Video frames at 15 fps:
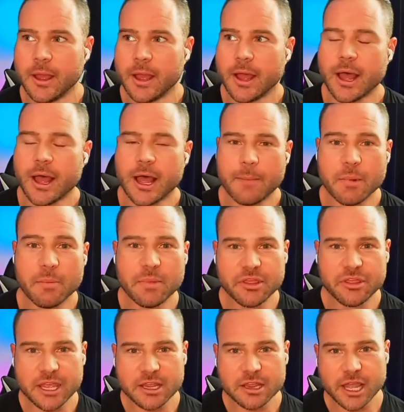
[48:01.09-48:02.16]
But
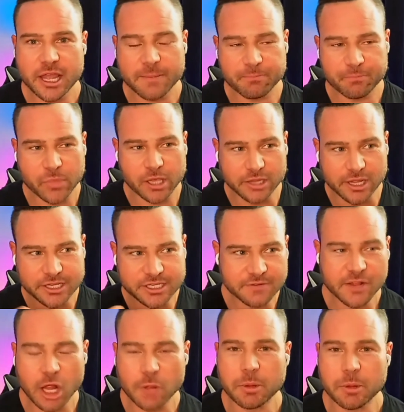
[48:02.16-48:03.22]
then, like, let's
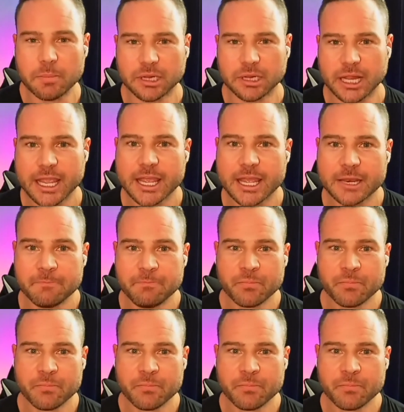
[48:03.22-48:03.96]
develop a plan